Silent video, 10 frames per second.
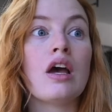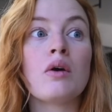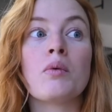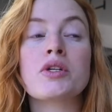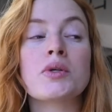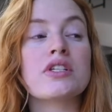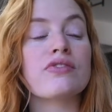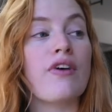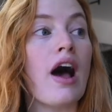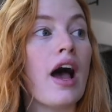which was
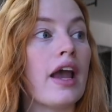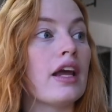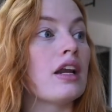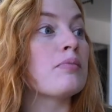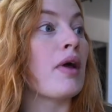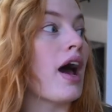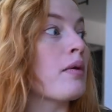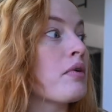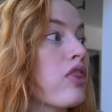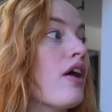fine. But I
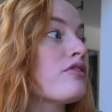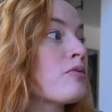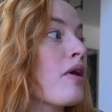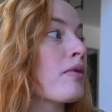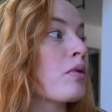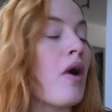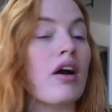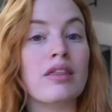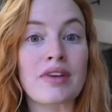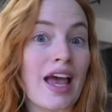would love to be able to
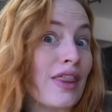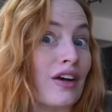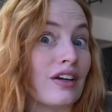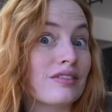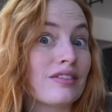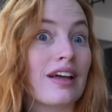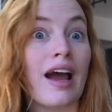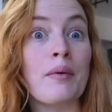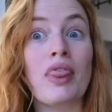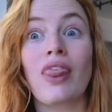walk them together. Like
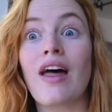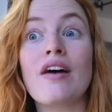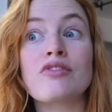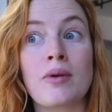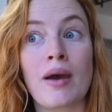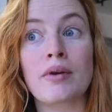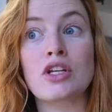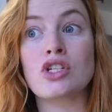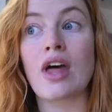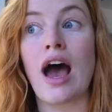I would love to be able to
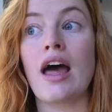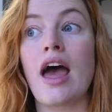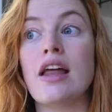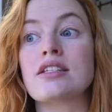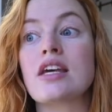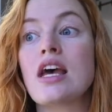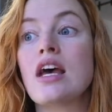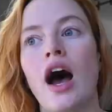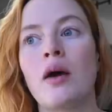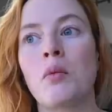do that. And
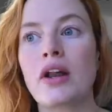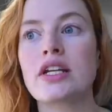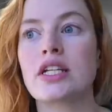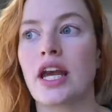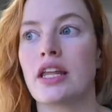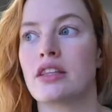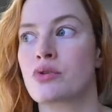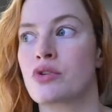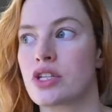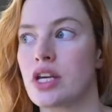I wanted to get in
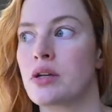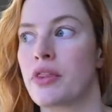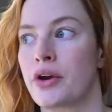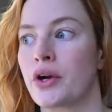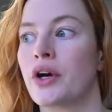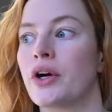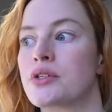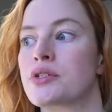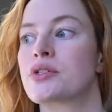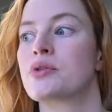this routine with the
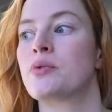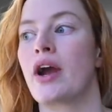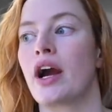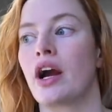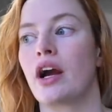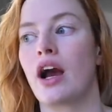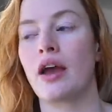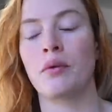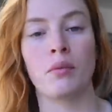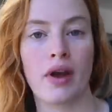girls where
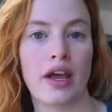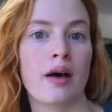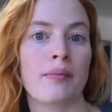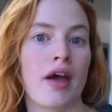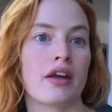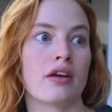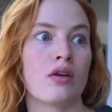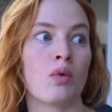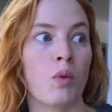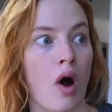I wake up and
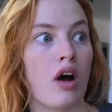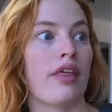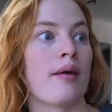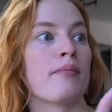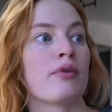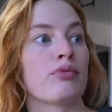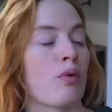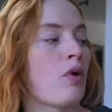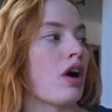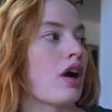walk them
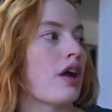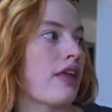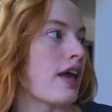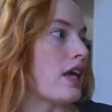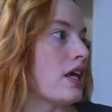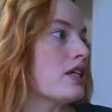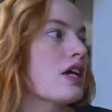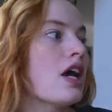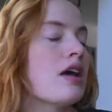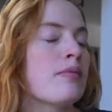before they
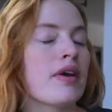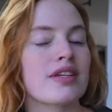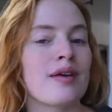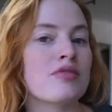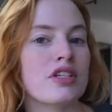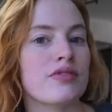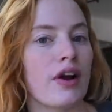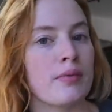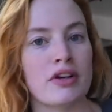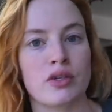eat because I'm just
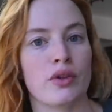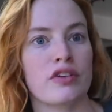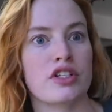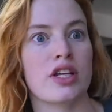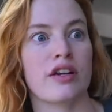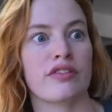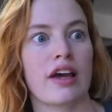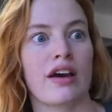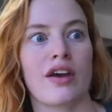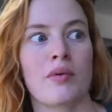very much in the routine of
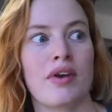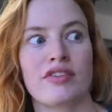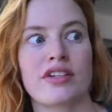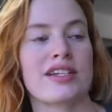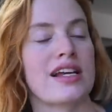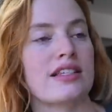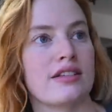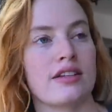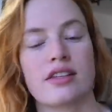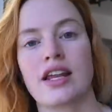like, okay, whenever it's
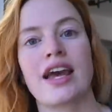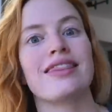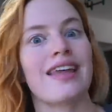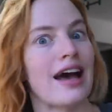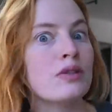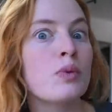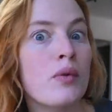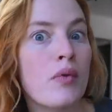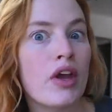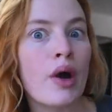nicest in the day, that's
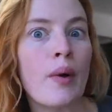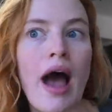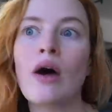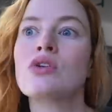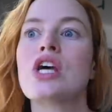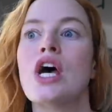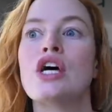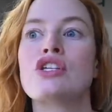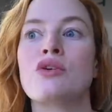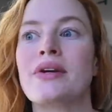when we go out.
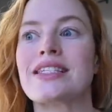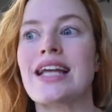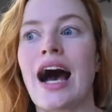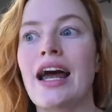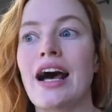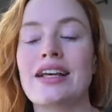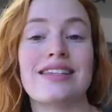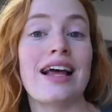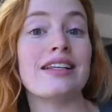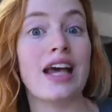So it's not a
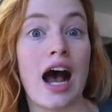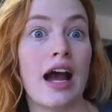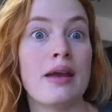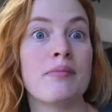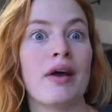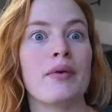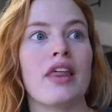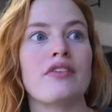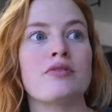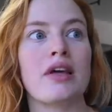set time, but I would
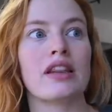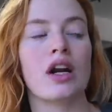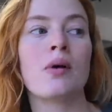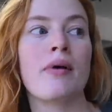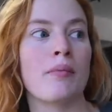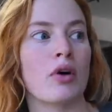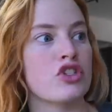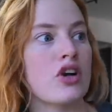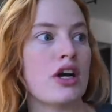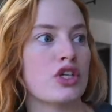love to be a little bit more
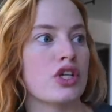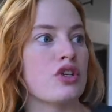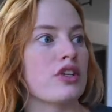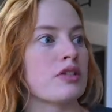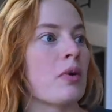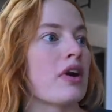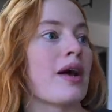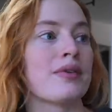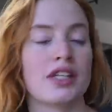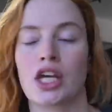structured. So this morning
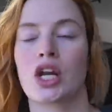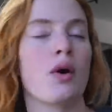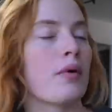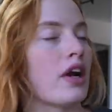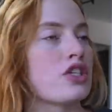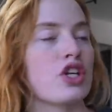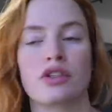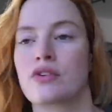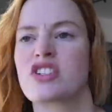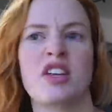I was like, you know what, we're gonna start
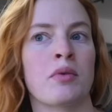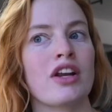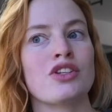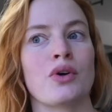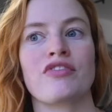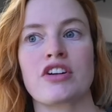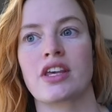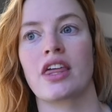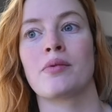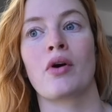the routine. We're gonna do it first
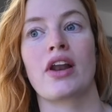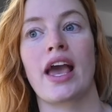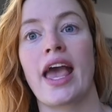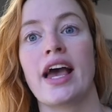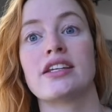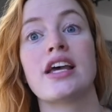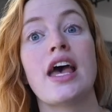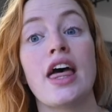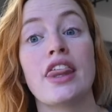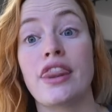thing in the morning. And
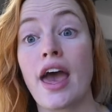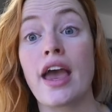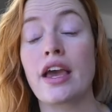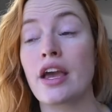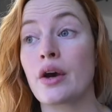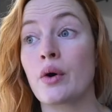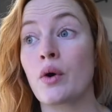they